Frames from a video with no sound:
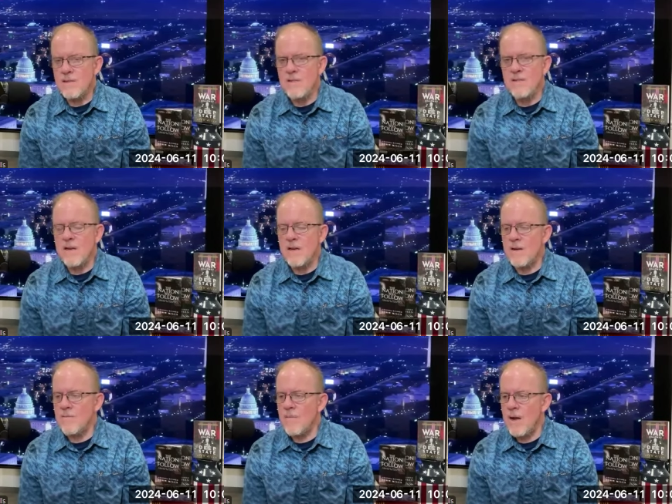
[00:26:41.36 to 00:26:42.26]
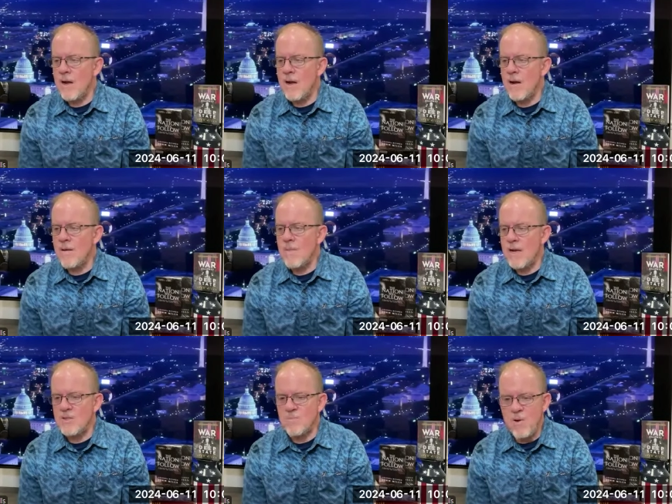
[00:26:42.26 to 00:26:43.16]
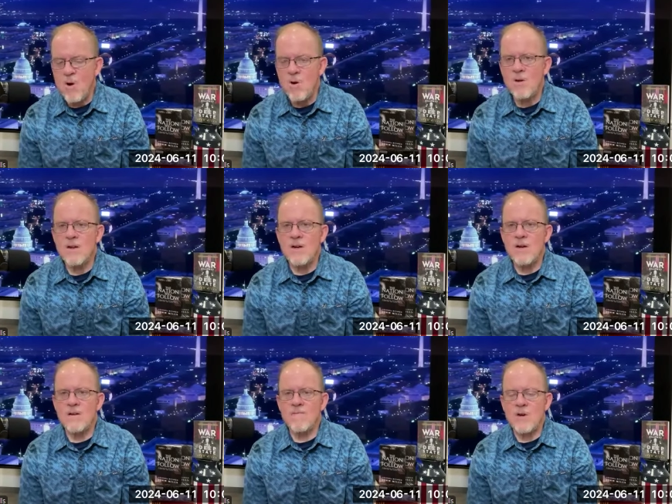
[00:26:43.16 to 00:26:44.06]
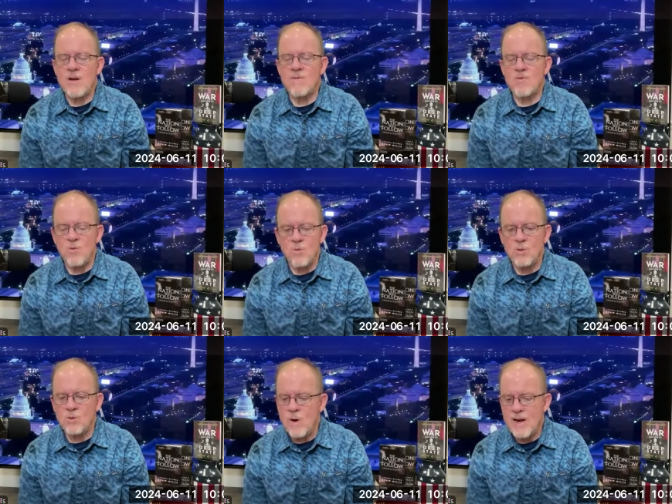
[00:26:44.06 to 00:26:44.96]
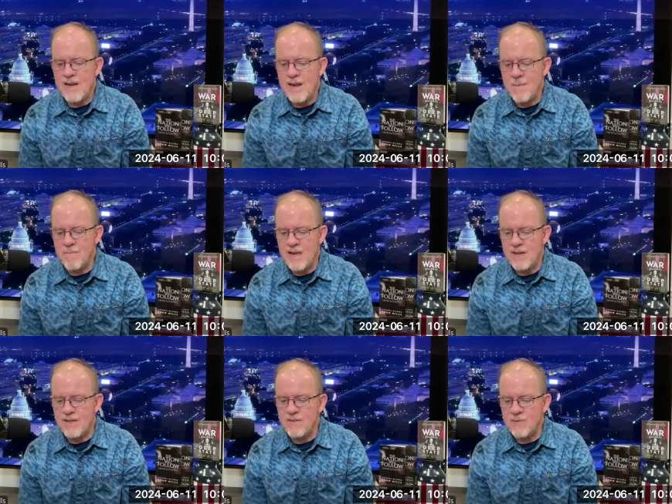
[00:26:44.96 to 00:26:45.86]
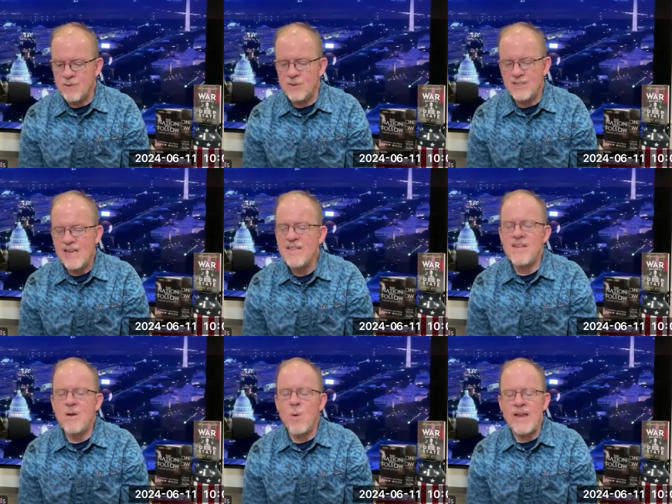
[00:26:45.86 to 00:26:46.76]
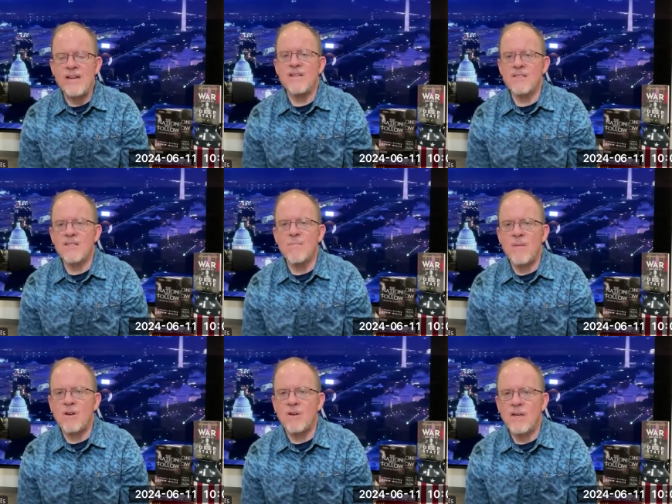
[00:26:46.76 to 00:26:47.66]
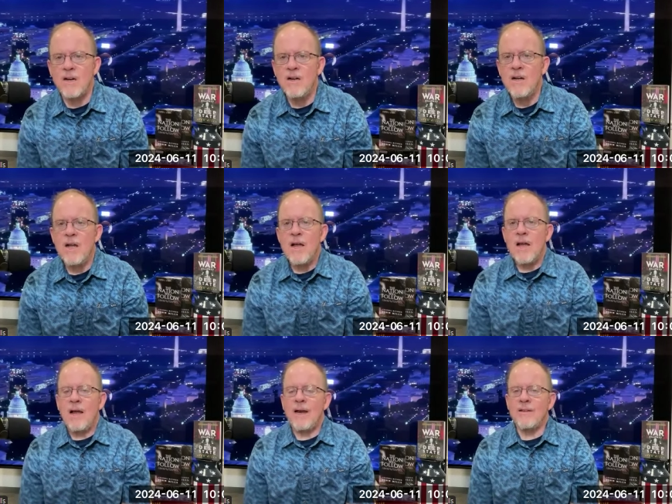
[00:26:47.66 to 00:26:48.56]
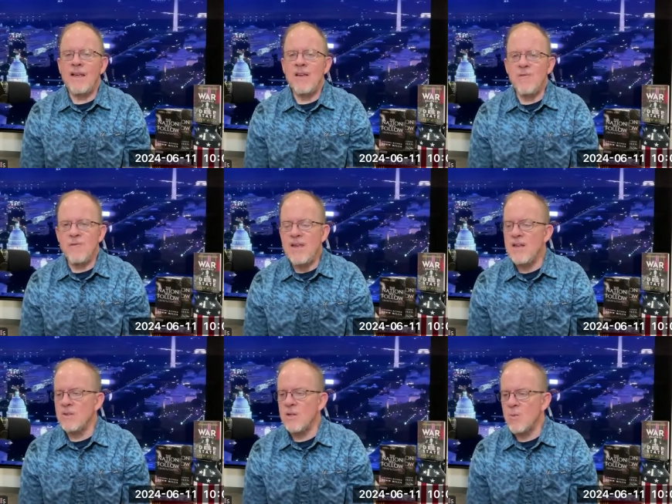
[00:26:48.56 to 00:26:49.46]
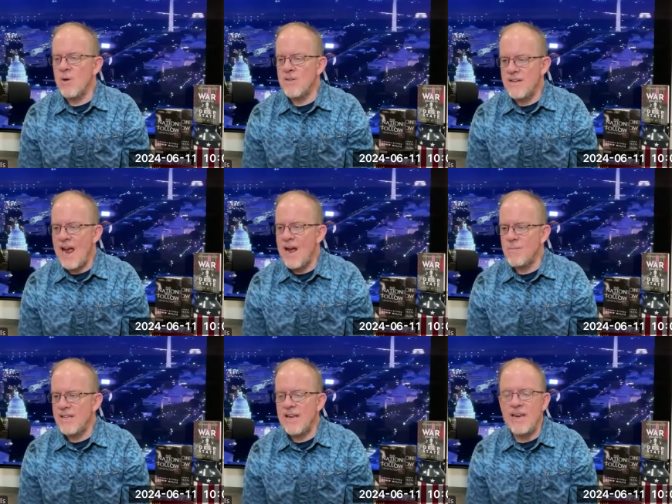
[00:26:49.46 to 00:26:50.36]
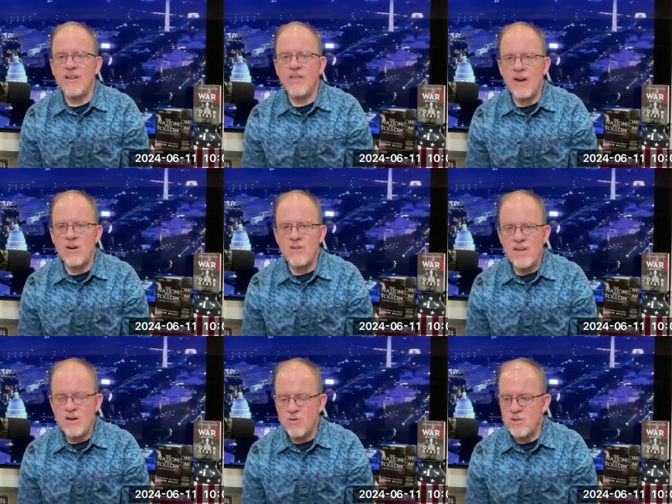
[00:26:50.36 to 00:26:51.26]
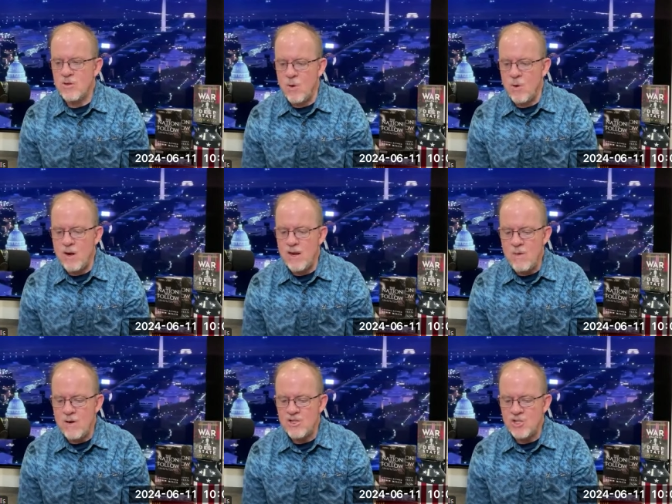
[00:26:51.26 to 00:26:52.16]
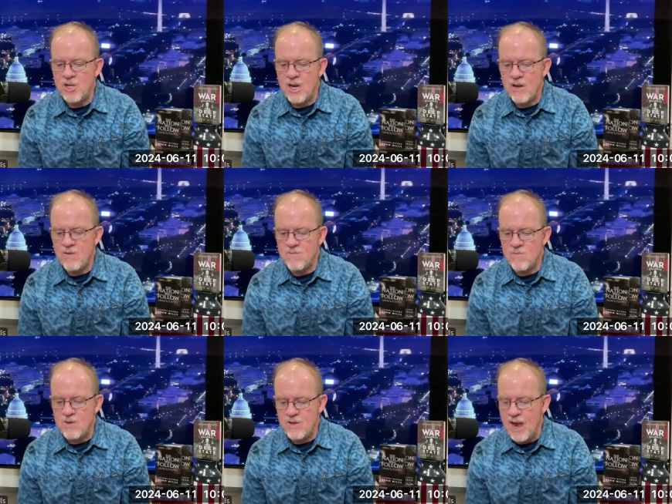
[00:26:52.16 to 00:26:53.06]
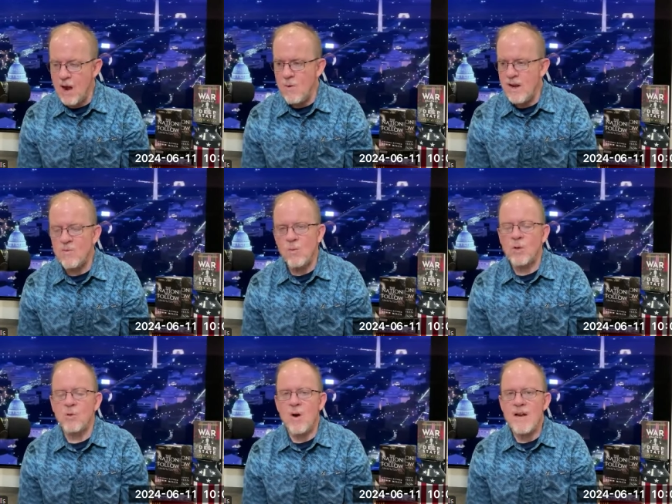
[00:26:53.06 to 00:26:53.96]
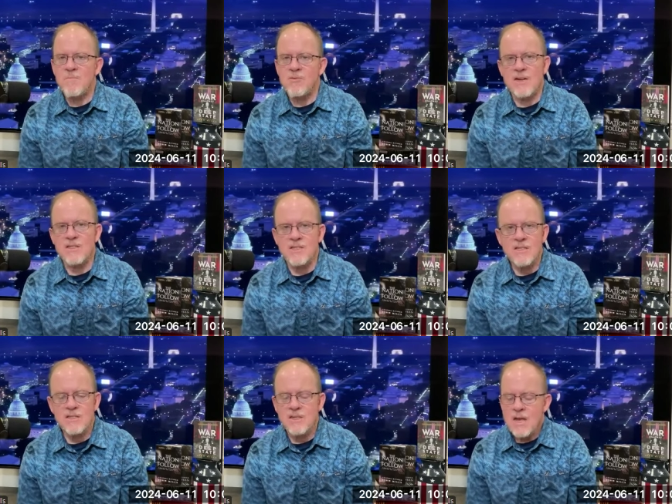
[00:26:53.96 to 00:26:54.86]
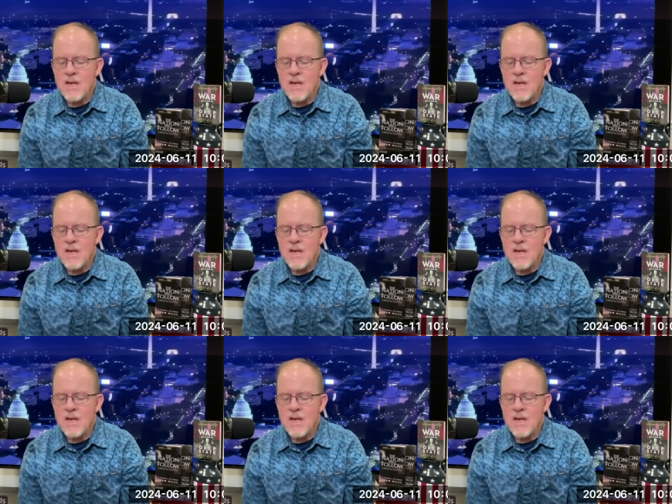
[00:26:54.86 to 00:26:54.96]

is uh, uh, as part of uh, the worldwide campaign and influence. They see weakness in America, and they feel that we're dabbling in their territory. Which, uh, yeah, we have a worldwide presence.